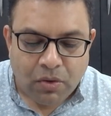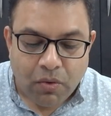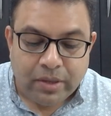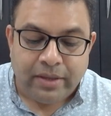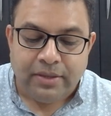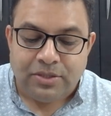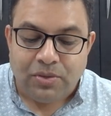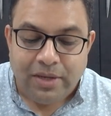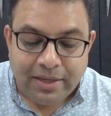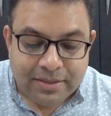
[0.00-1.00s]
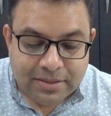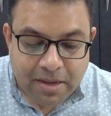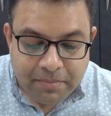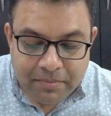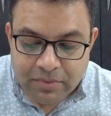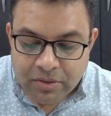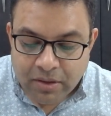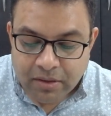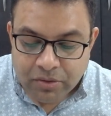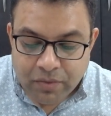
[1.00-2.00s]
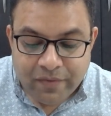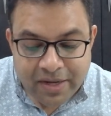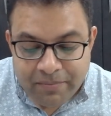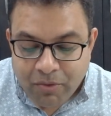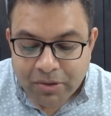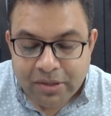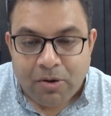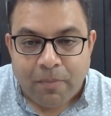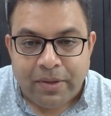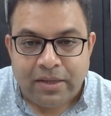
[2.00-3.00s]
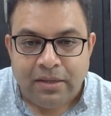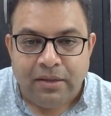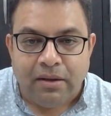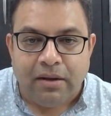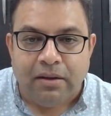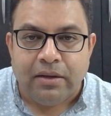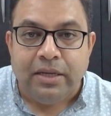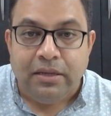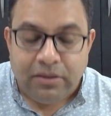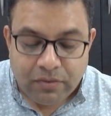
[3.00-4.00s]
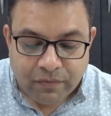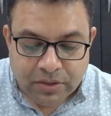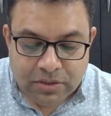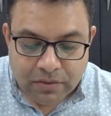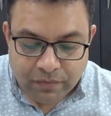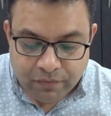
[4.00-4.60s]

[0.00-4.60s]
Okay, so let us come uh, to a very important topic uh, in verse,